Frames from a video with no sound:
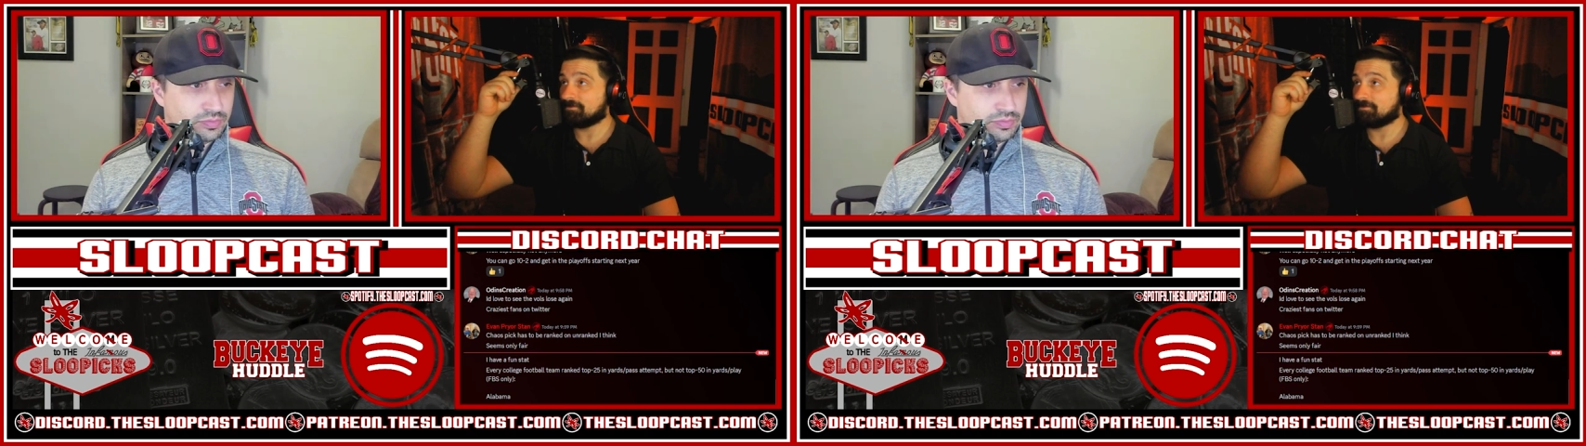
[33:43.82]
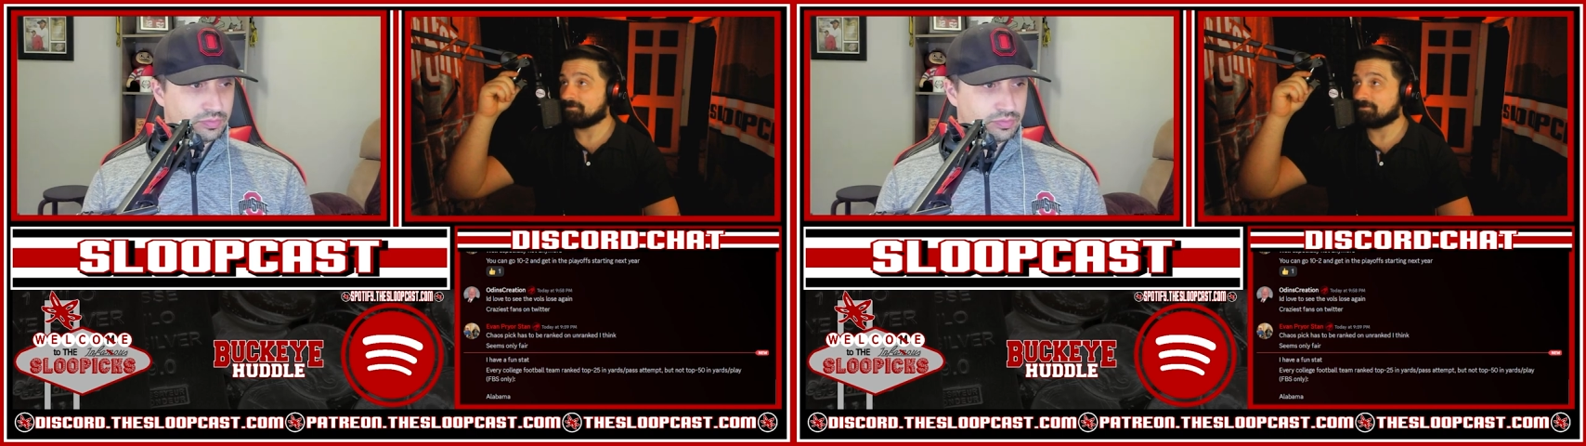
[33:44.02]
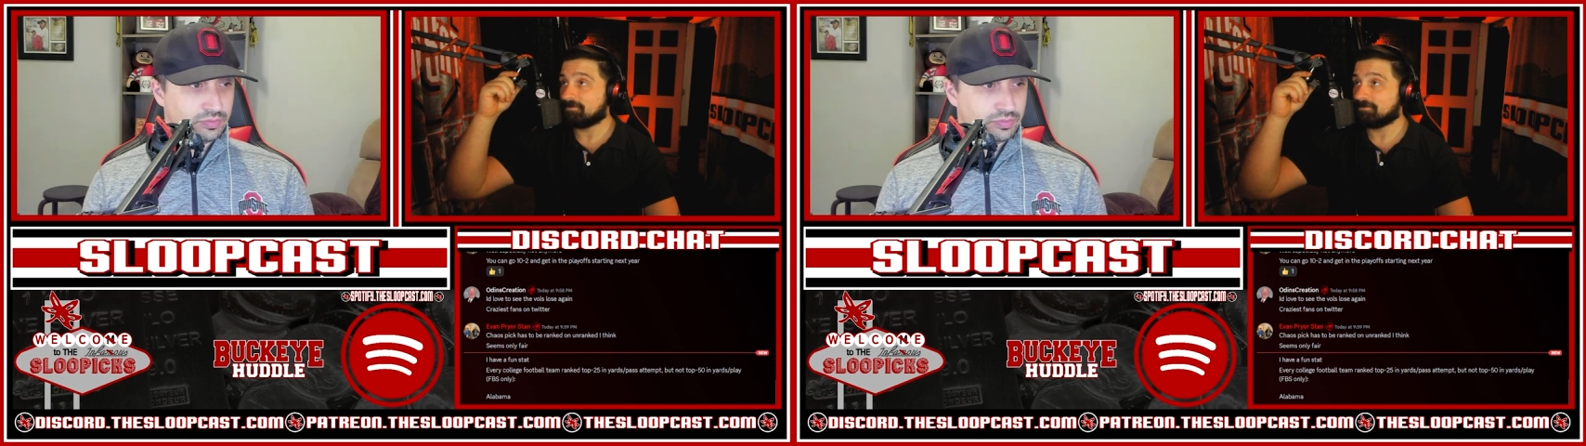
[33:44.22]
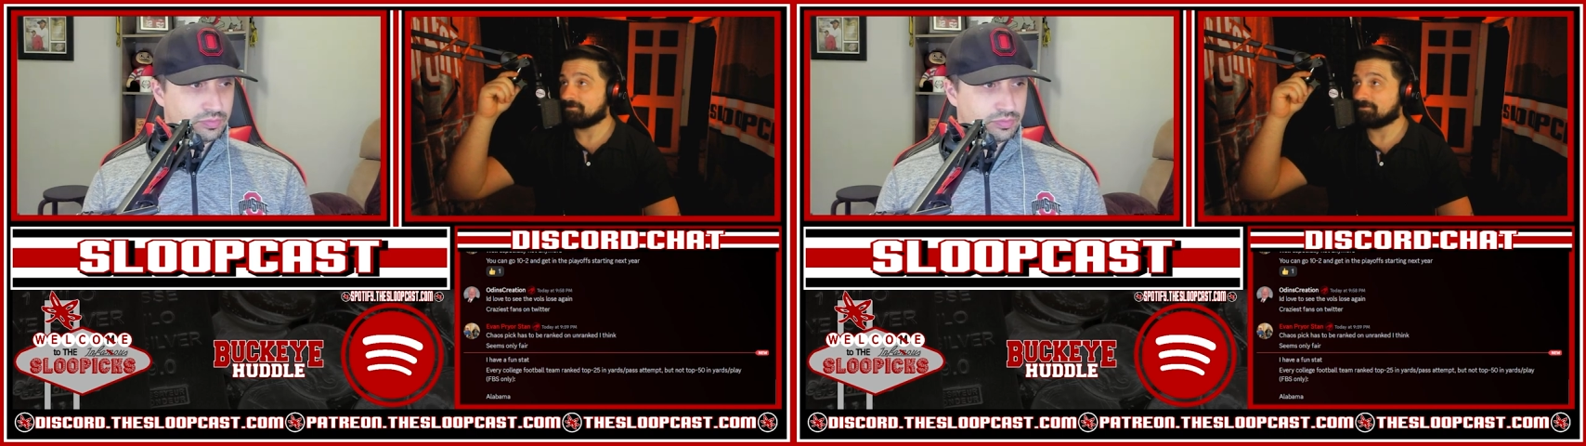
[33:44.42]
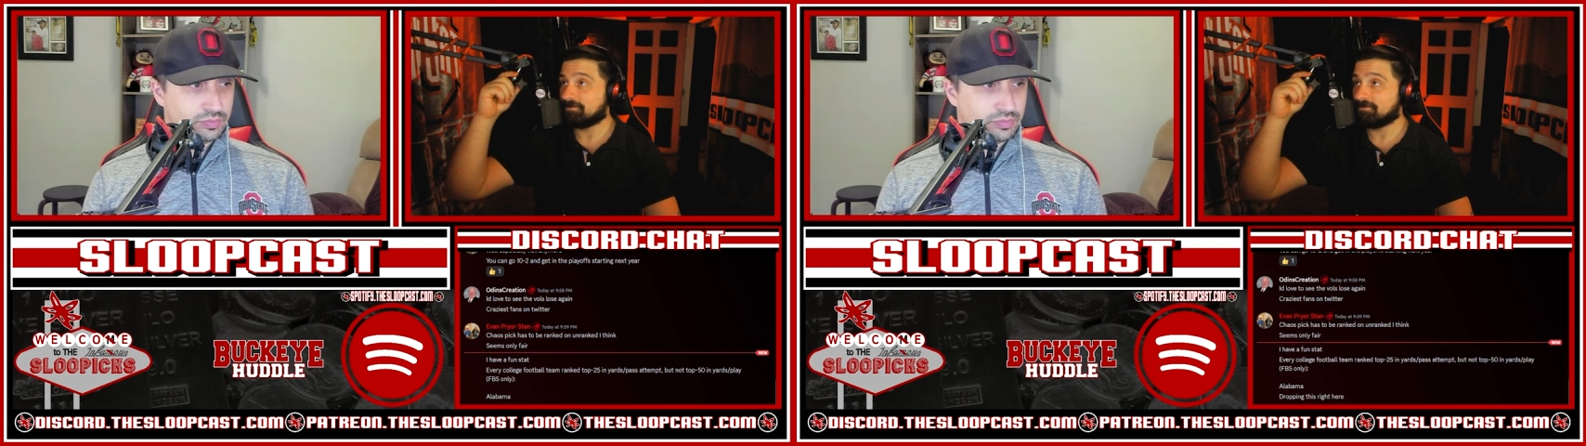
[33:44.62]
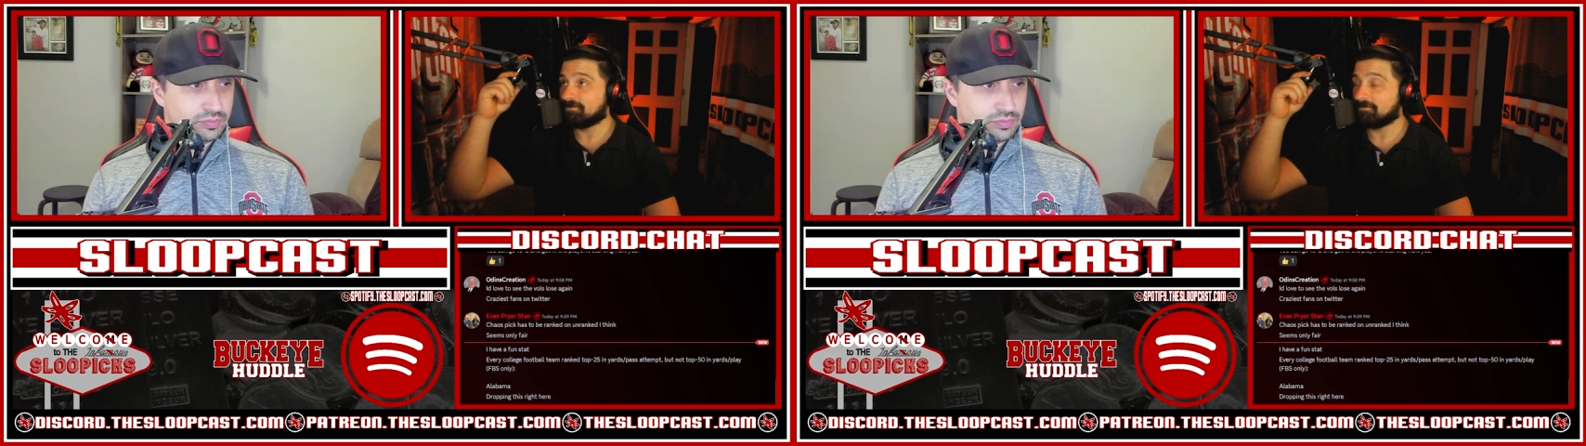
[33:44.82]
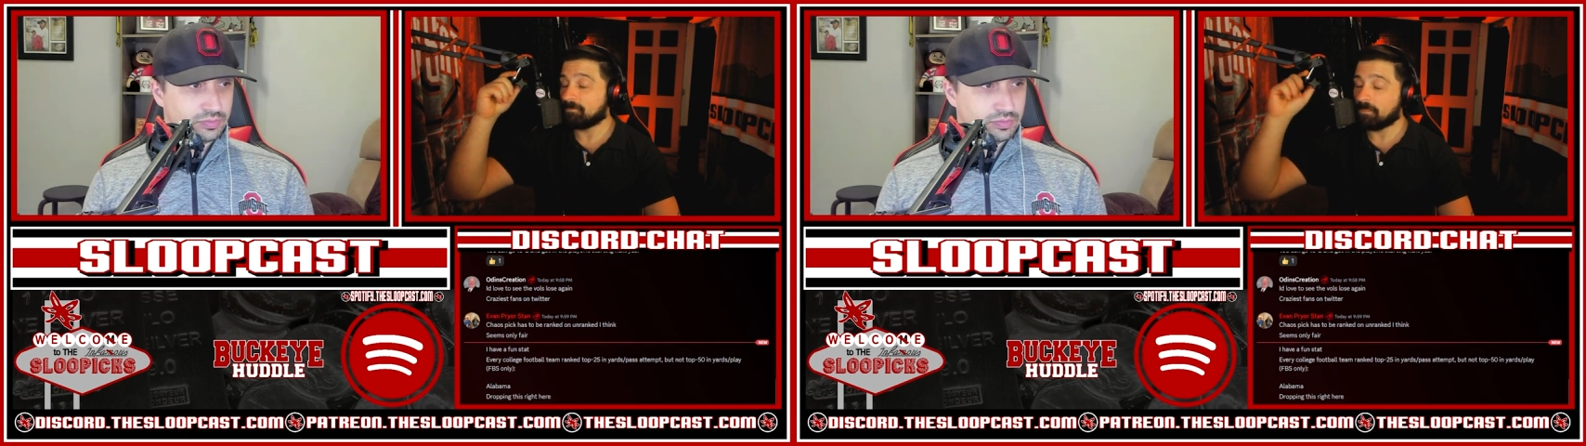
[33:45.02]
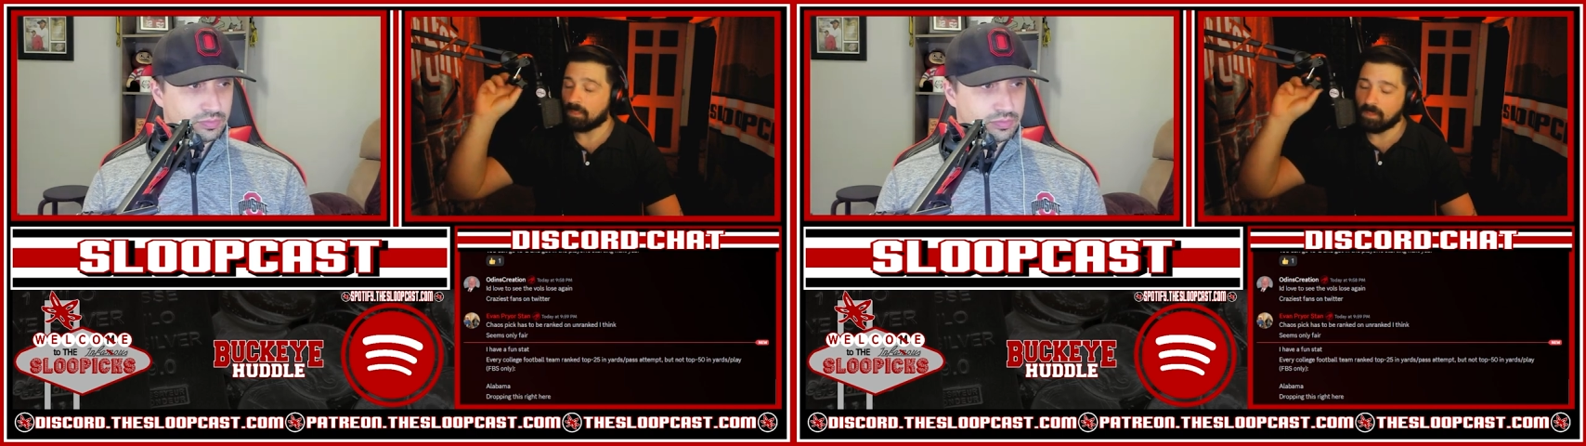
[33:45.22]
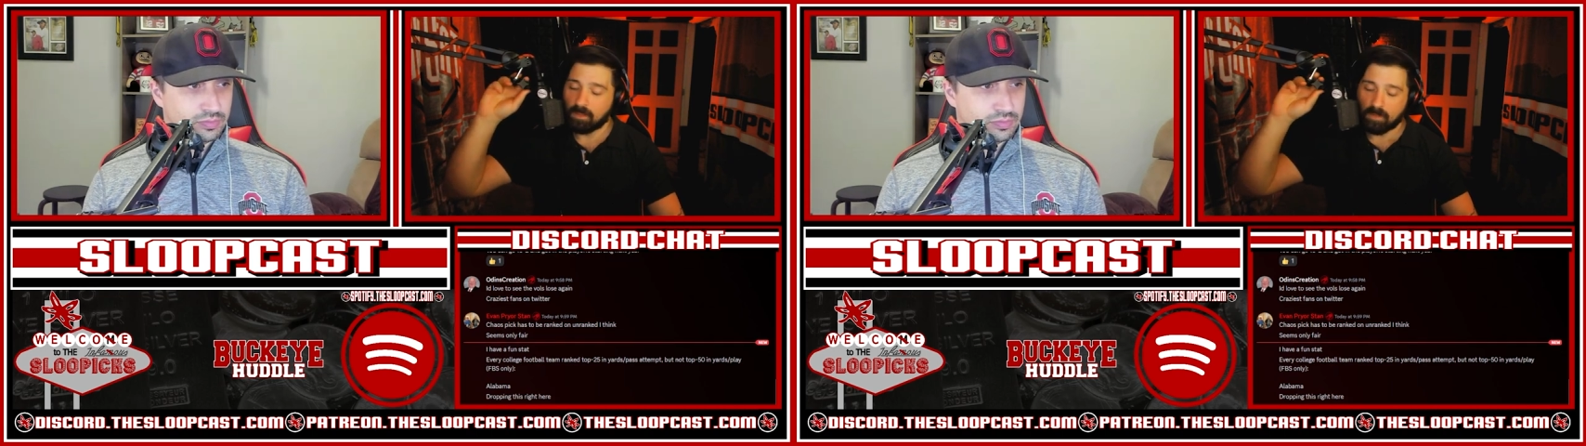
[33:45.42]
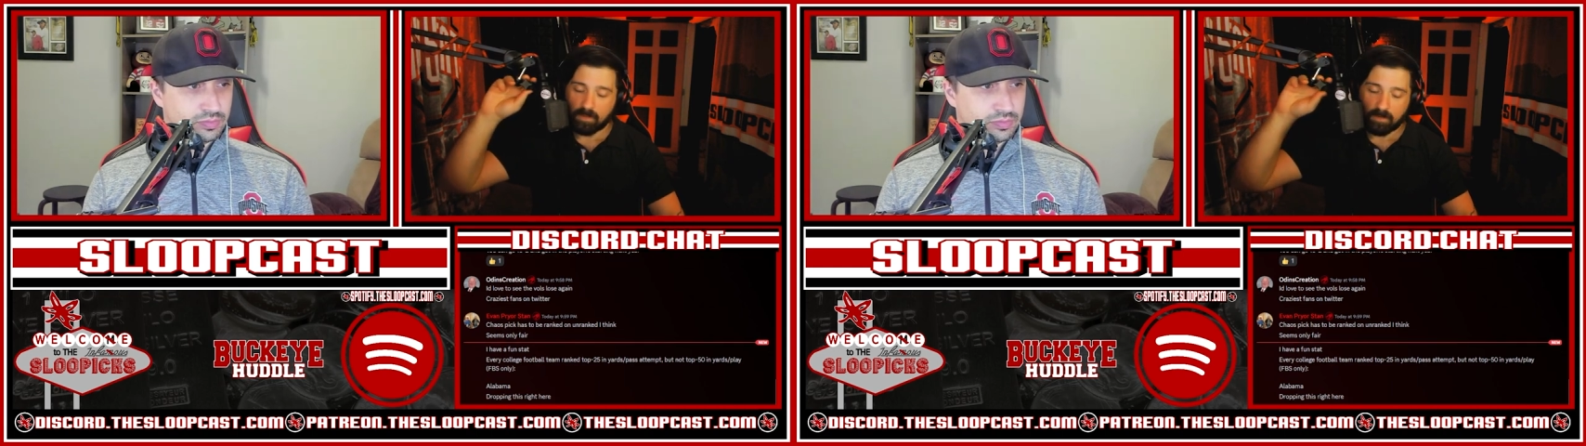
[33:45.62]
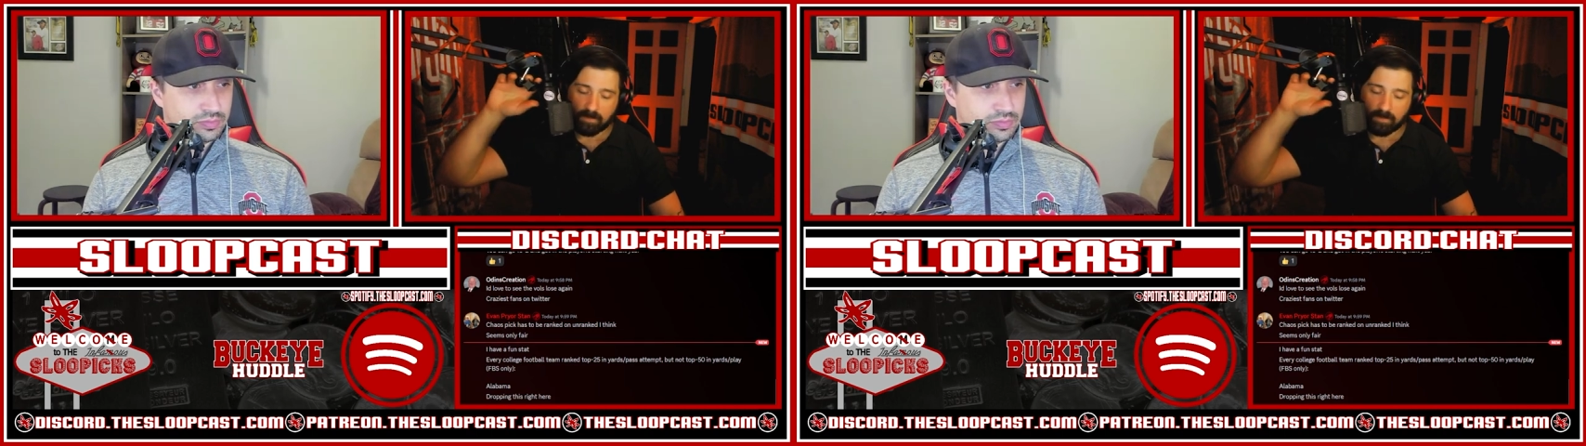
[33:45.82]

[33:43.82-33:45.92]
(no one is talking)